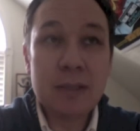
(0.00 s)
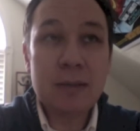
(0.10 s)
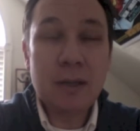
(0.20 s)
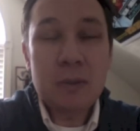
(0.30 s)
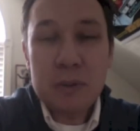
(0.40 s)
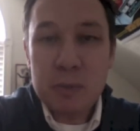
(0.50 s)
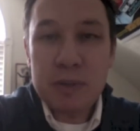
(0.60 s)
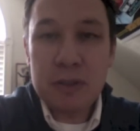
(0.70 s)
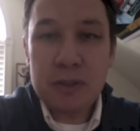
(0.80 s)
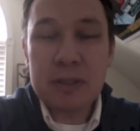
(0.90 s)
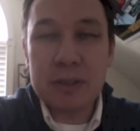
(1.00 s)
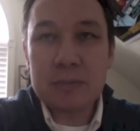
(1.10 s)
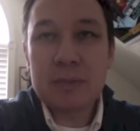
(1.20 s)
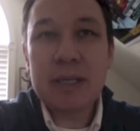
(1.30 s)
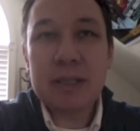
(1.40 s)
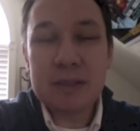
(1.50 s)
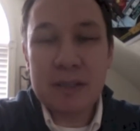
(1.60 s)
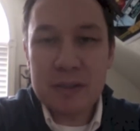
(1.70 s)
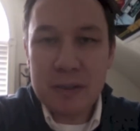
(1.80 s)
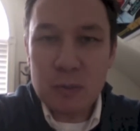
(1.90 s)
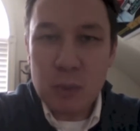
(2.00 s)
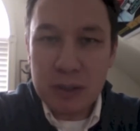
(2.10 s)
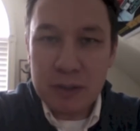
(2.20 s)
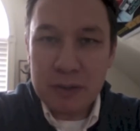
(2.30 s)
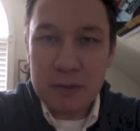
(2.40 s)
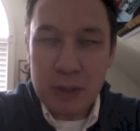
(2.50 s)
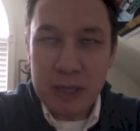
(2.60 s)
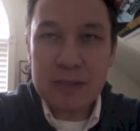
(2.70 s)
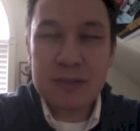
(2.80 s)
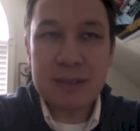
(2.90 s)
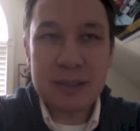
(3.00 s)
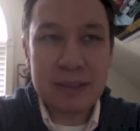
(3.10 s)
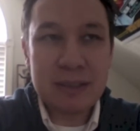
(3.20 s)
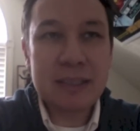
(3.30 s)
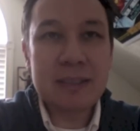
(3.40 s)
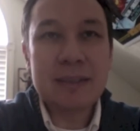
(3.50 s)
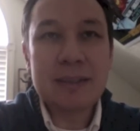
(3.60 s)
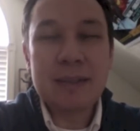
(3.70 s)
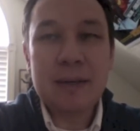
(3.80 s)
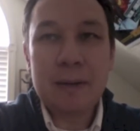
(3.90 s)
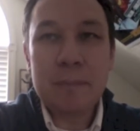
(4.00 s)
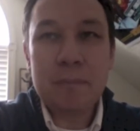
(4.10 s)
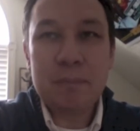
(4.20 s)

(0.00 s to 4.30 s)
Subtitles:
Oh, it's been good. Yeah, it's done well in the U.S. and Italy. There